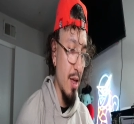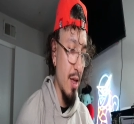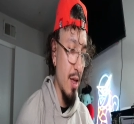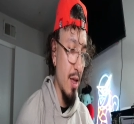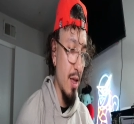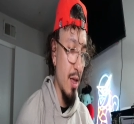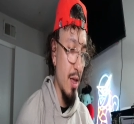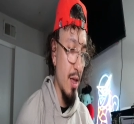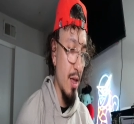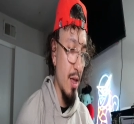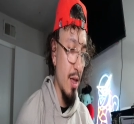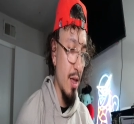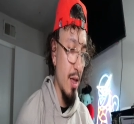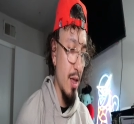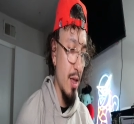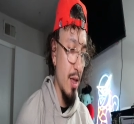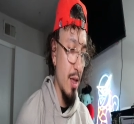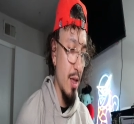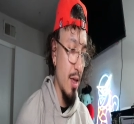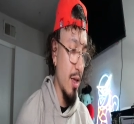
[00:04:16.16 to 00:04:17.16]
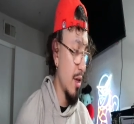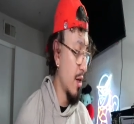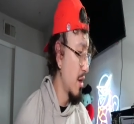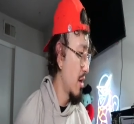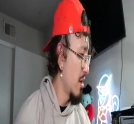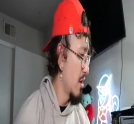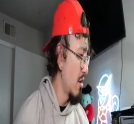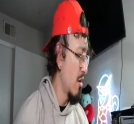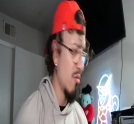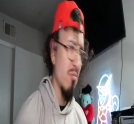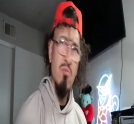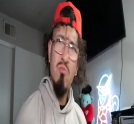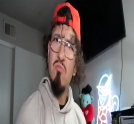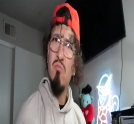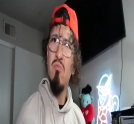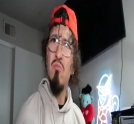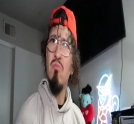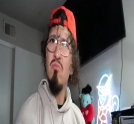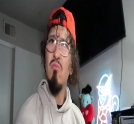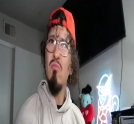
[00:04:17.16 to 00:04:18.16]

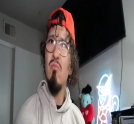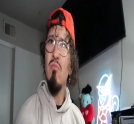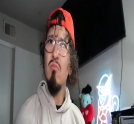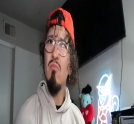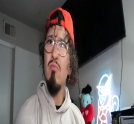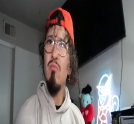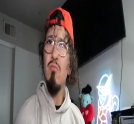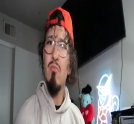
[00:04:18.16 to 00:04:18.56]
(silence)